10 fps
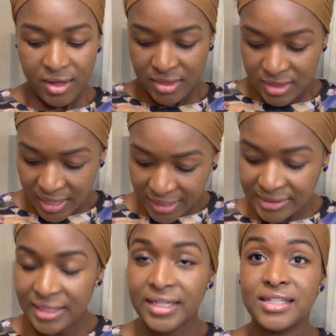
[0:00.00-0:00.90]
The nice
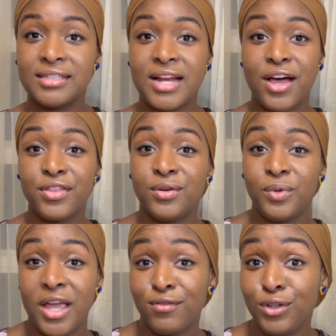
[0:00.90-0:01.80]
thing is now that
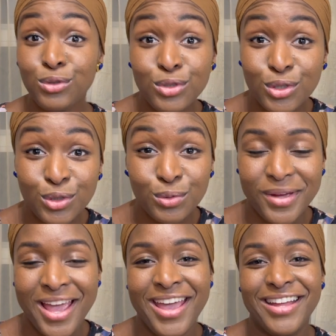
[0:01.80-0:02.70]
we have YouTube
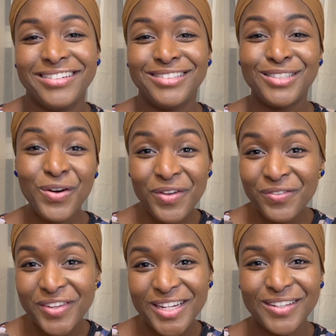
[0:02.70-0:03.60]
and
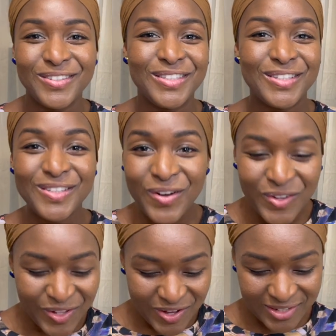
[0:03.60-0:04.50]
sewing videos and
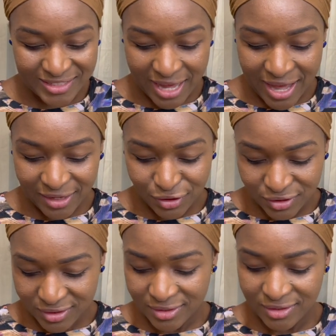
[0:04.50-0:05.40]
sew-alongs, I
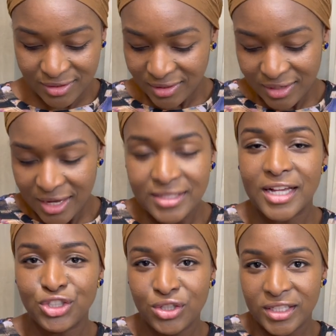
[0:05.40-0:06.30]
could
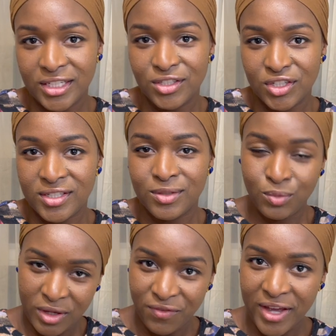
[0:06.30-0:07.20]
essentially just,
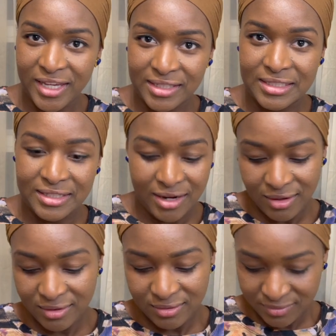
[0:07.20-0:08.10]
if I get stuck,
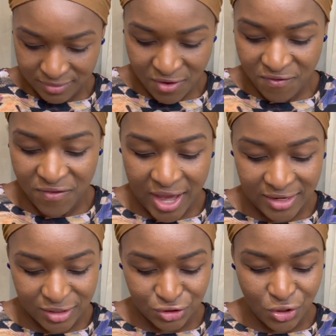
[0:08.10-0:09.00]

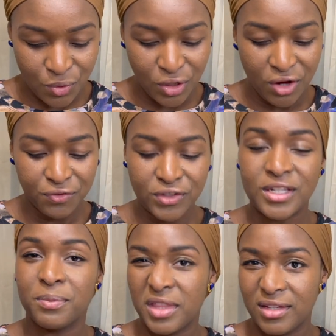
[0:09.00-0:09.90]
find a sew-along for
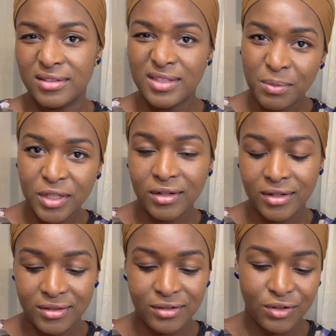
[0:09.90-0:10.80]
something similar
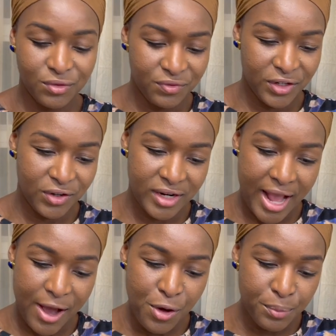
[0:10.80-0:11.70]
and, you know, figure it
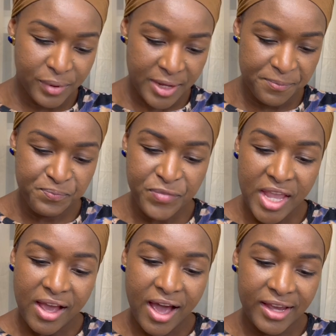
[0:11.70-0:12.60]
out. But
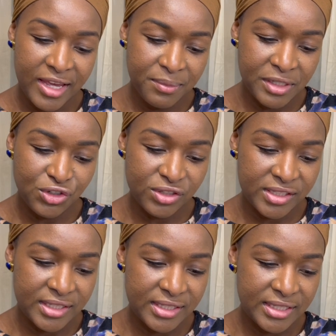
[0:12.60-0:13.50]
I am
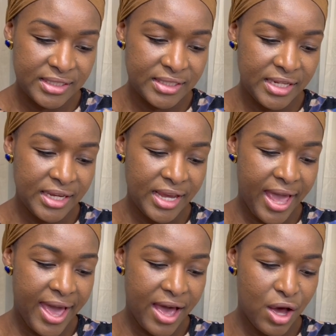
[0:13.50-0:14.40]
interested to see
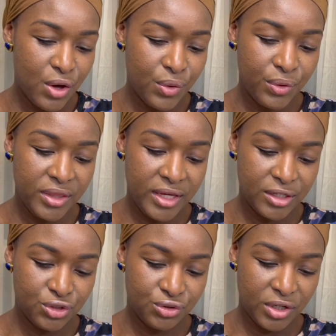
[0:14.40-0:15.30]
how the
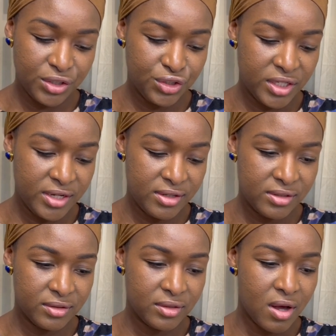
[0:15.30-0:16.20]

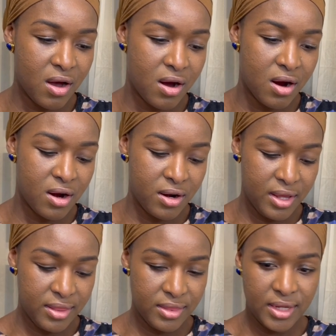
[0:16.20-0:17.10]
instructions are
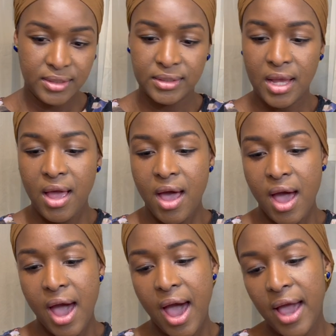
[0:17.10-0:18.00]
in this.
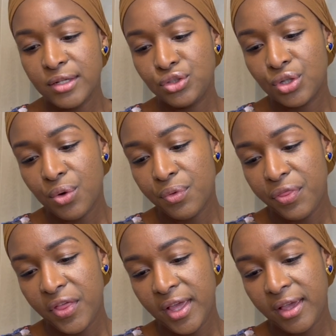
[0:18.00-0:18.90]
I don't
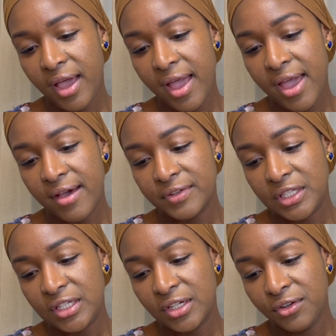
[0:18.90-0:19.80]
think I have a
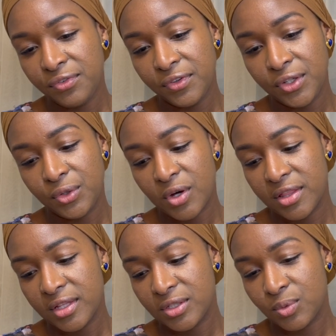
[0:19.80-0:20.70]
year for you
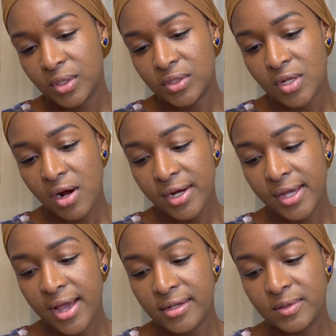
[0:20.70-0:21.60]
on this one. Sorry,
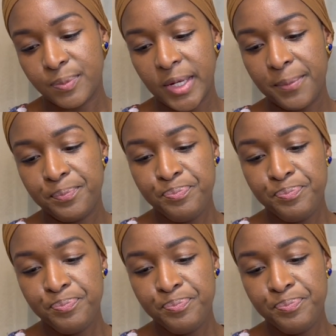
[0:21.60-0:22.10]
guys, but